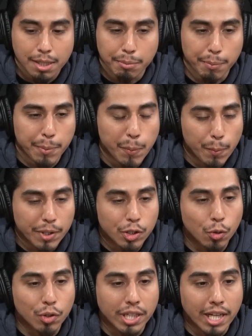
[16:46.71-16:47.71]
But people be
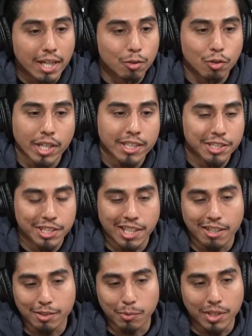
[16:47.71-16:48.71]
throwing crazy
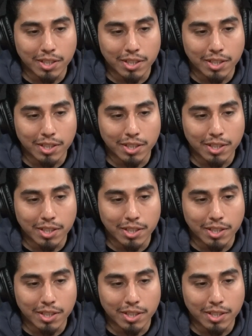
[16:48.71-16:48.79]
shit out the